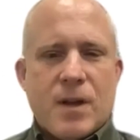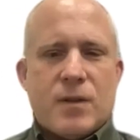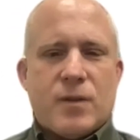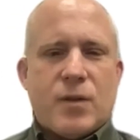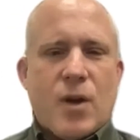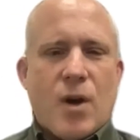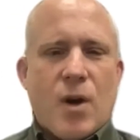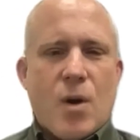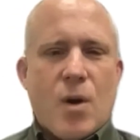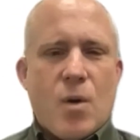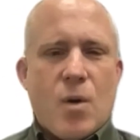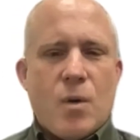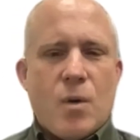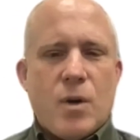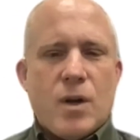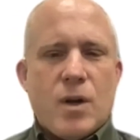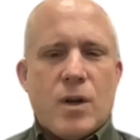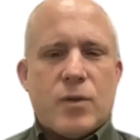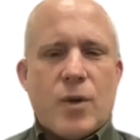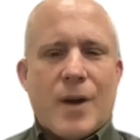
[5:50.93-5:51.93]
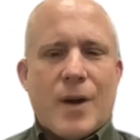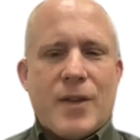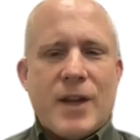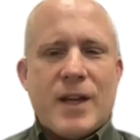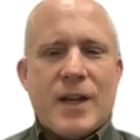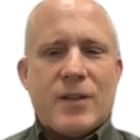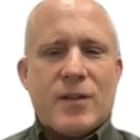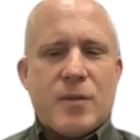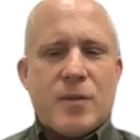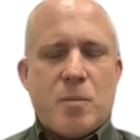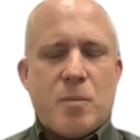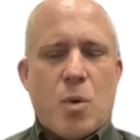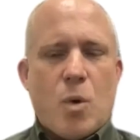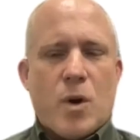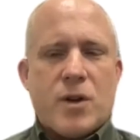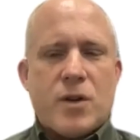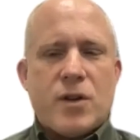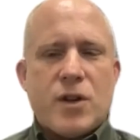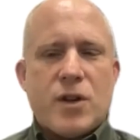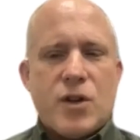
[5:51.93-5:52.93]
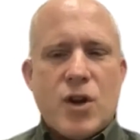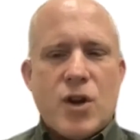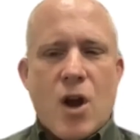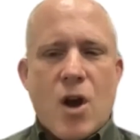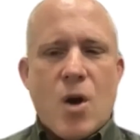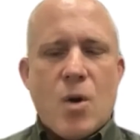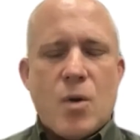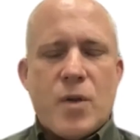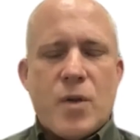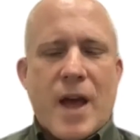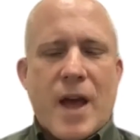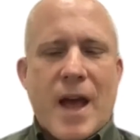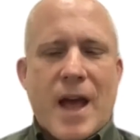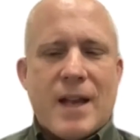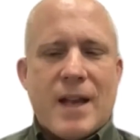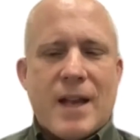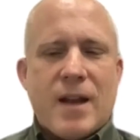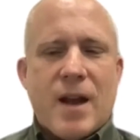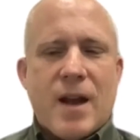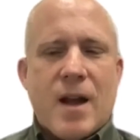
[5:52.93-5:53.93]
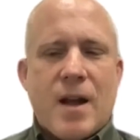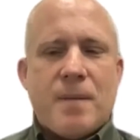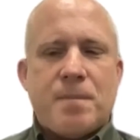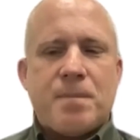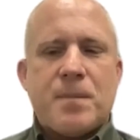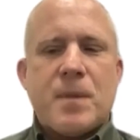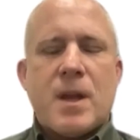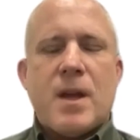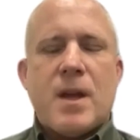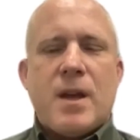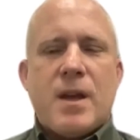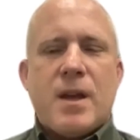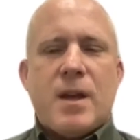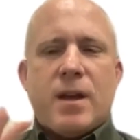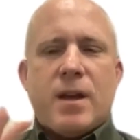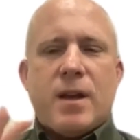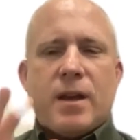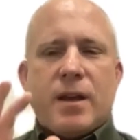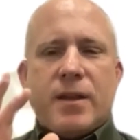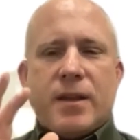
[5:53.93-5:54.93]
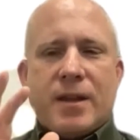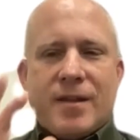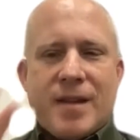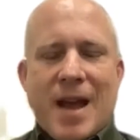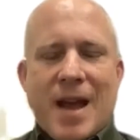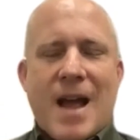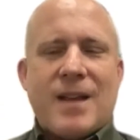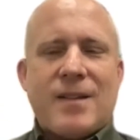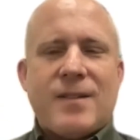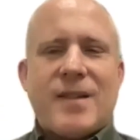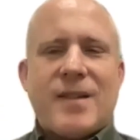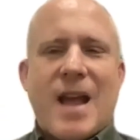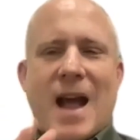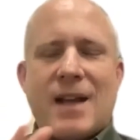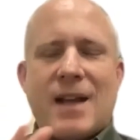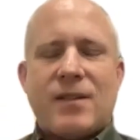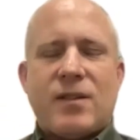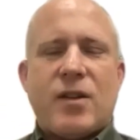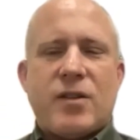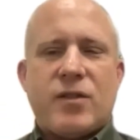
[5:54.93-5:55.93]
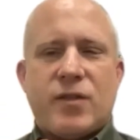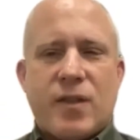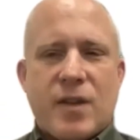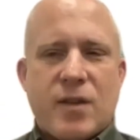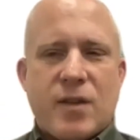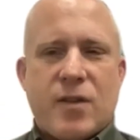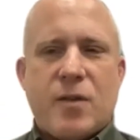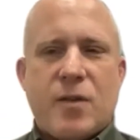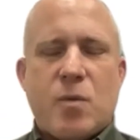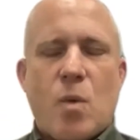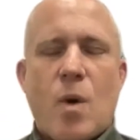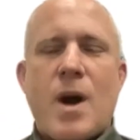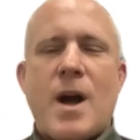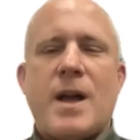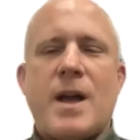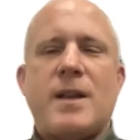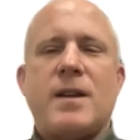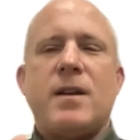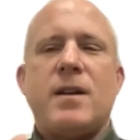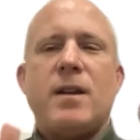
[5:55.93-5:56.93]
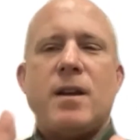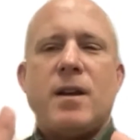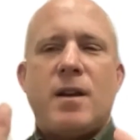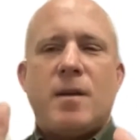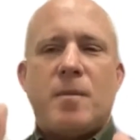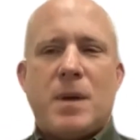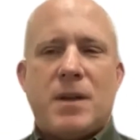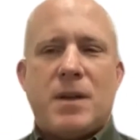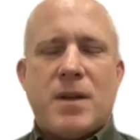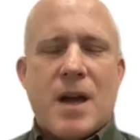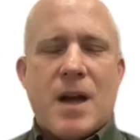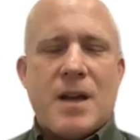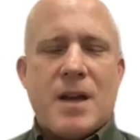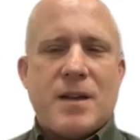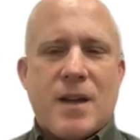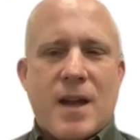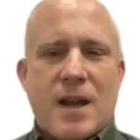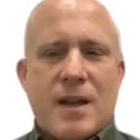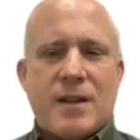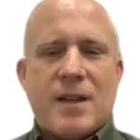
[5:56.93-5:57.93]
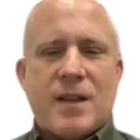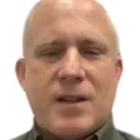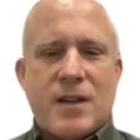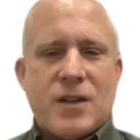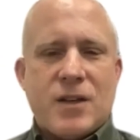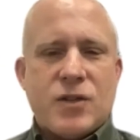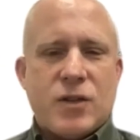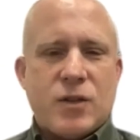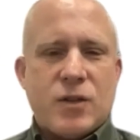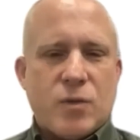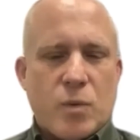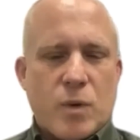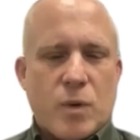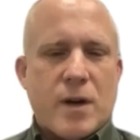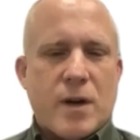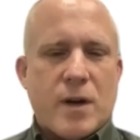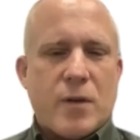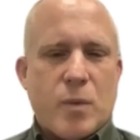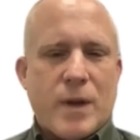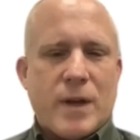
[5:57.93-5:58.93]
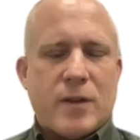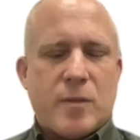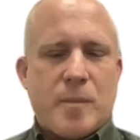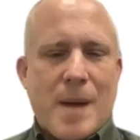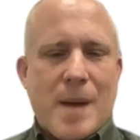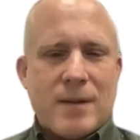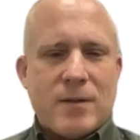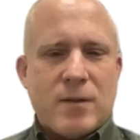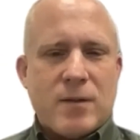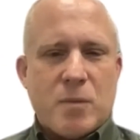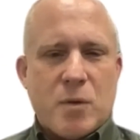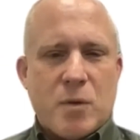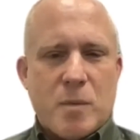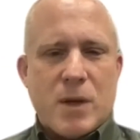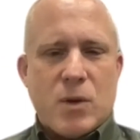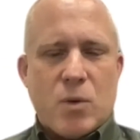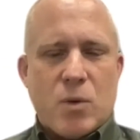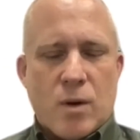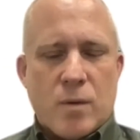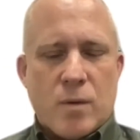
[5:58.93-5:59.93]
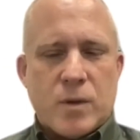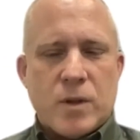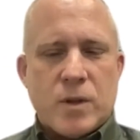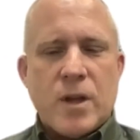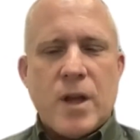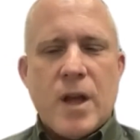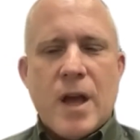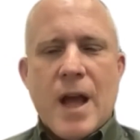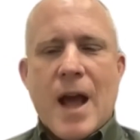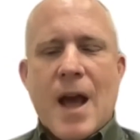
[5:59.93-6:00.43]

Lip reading: So I think it's important to know that the tests have to one, be done in conditions where we expect them to be normal.